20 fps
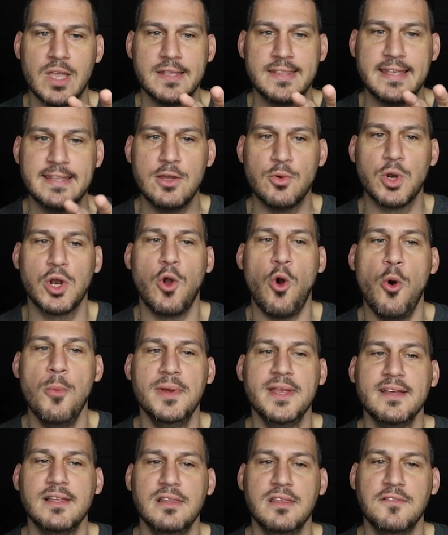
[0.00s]
that they were
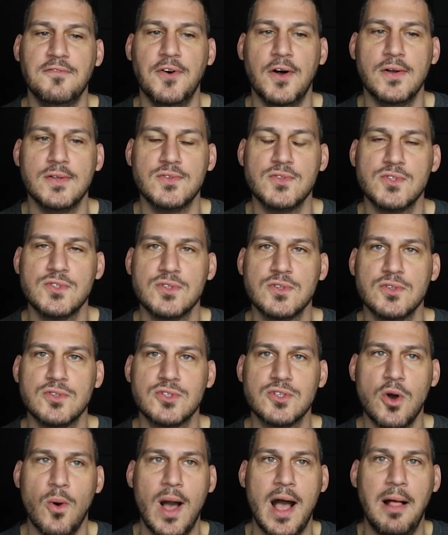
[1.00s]
commingling funds.
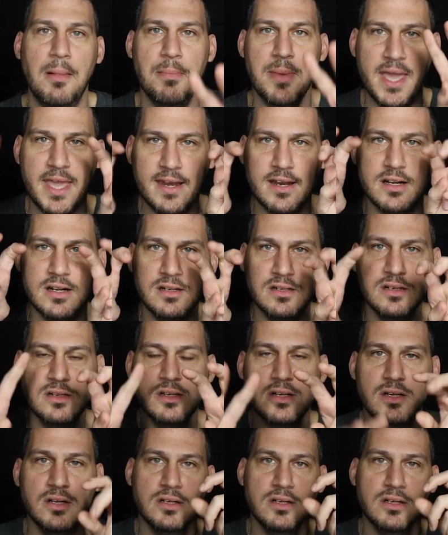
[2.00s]
So Alameda